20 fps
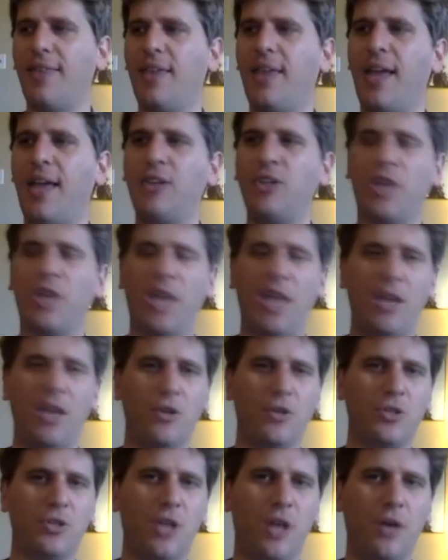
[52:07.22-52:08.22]
I think educate
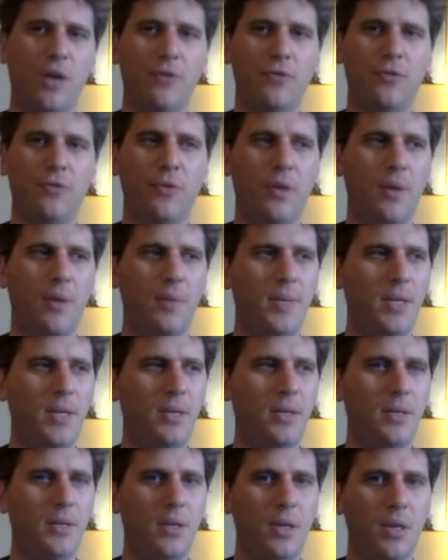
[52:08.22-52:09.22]
yourself. I
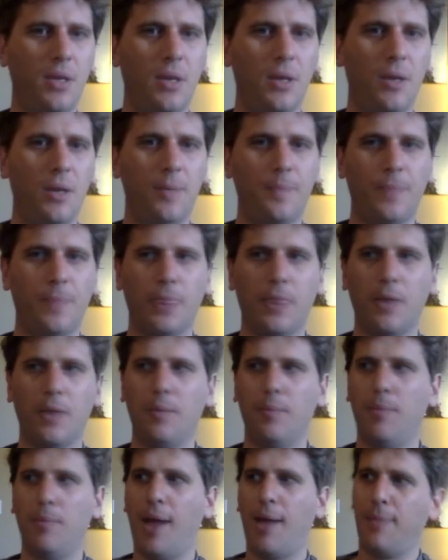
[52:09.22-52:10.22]
mean,
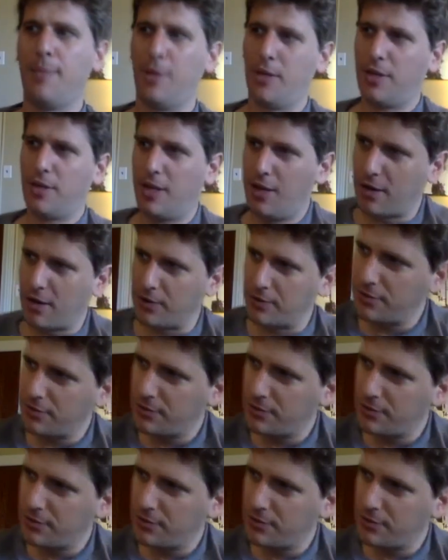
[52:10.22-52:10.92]
my book here,